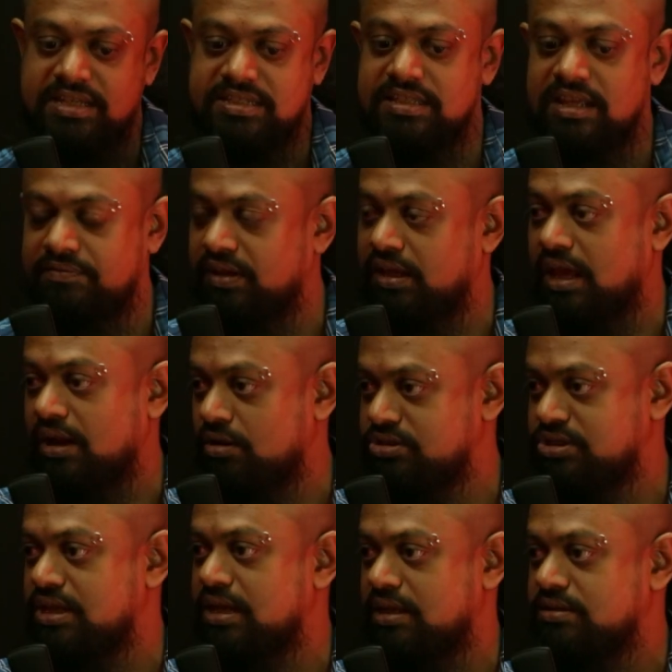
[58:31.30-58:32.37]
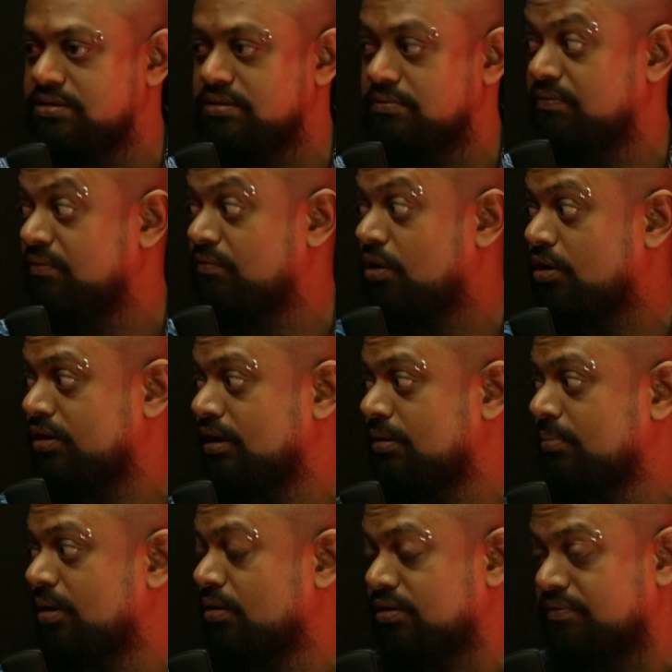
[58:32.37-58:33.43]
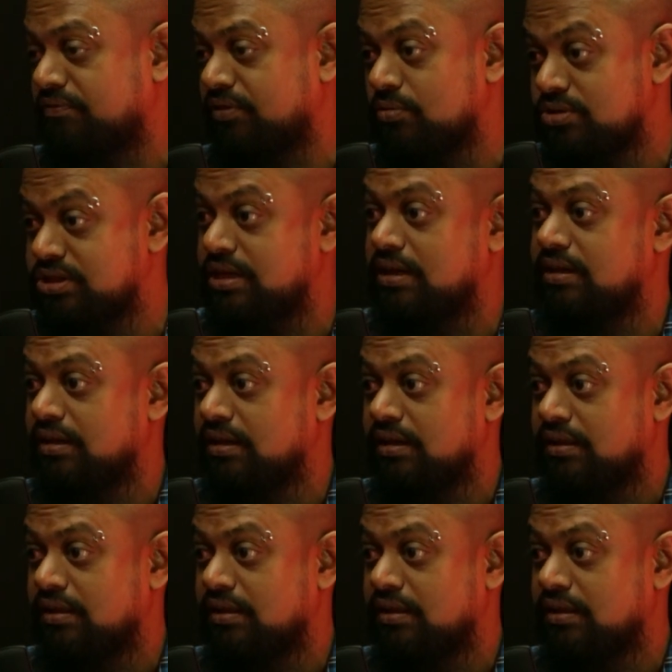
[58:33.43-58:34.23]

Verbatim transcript: that we cannot change. We worry about a future